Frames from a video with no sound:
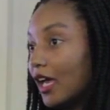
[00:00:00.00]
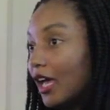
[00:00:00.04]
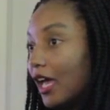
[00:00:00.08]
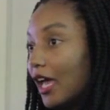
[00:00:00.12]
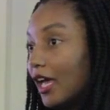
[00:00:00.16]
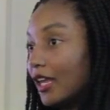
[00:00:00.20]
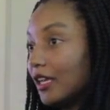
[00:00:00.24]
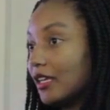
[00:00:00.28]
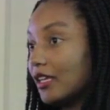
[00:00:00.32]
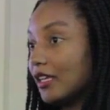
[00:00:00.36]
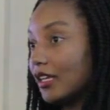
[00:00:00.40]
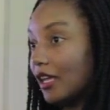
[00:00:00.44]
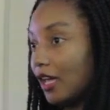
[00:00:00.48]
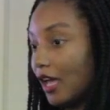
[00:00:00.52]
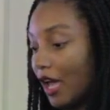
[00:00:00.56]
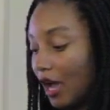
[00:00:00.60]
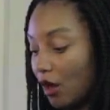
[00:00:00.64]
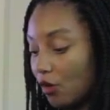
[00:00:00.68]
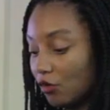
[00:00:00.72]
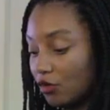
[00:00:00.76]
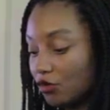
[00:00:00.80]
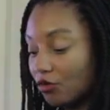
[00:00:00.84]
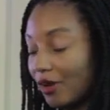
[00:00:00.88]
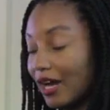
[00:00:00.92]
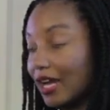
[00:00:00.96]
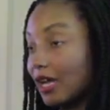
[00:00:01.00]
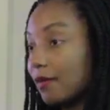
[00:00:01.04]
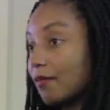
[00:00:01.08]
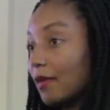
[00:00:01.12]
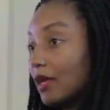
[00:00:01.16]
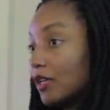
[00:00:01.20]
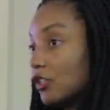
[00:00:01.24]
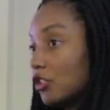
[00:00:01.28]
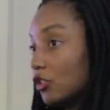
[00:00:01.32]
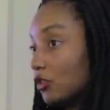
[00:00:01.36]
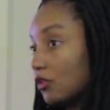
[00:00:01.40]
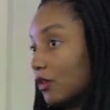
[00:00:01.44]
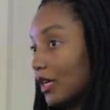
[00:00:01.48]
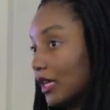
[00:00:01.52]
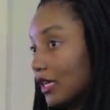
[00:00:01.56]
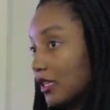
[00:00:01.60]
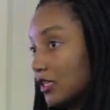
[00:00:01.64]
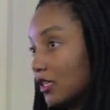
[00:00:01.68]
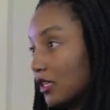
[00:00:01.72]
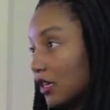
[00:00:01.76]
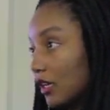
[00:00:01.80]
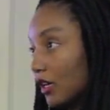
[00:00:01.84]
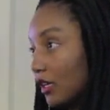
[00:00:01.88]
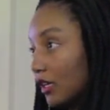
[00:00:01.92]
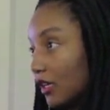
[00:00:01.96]
And I would recommend you
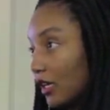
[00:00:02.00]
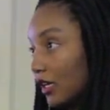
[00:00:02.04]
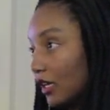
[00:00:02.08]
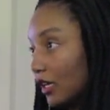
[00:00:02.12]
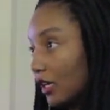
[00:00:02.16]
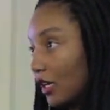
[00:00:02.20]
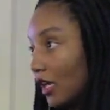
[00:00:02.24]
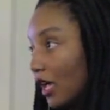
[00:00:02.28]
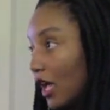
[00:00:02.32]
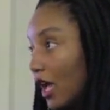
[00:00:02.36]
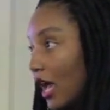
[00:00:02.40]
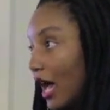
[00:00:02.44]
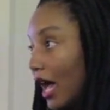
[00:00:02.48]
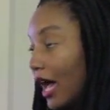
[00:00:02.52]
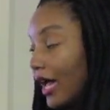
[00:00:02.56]
interning.